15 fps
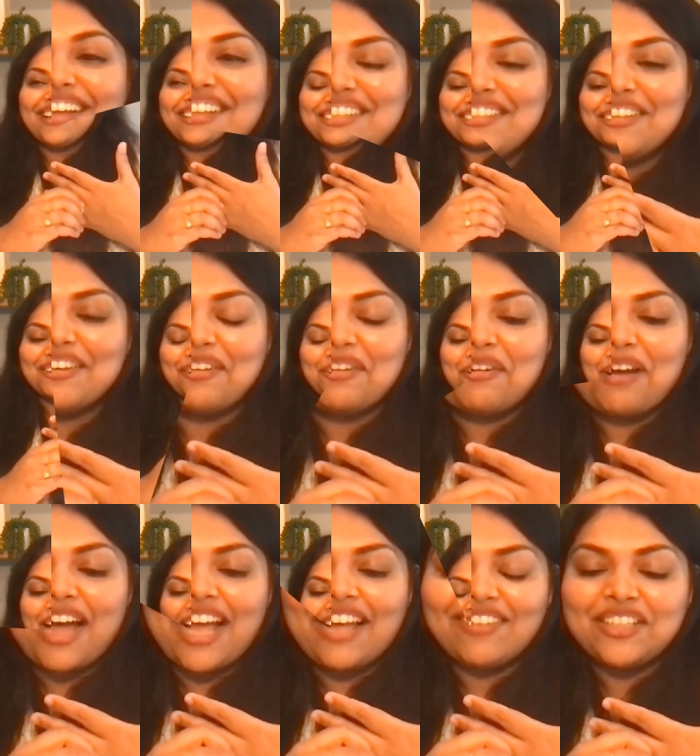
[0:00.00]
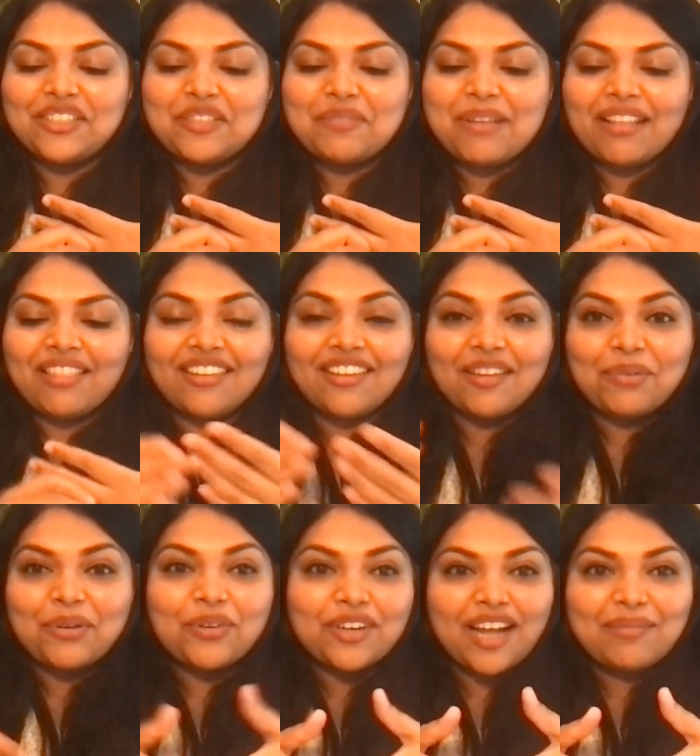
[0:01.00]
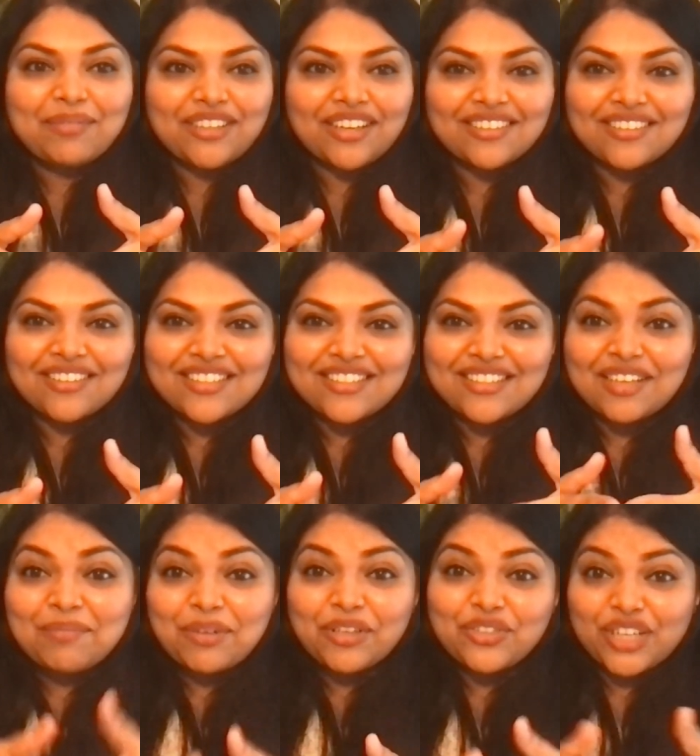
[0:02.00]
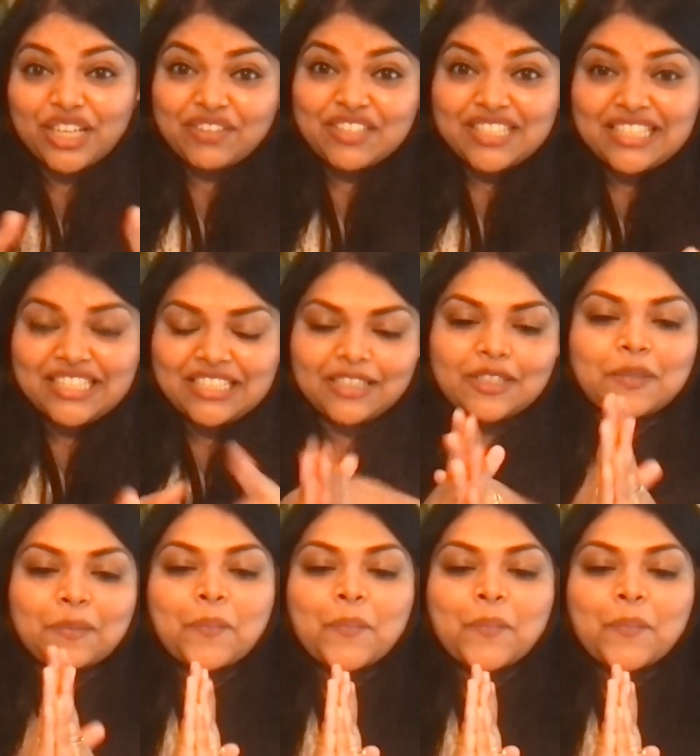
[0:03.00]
So I went to meet the program director's administrative assistant.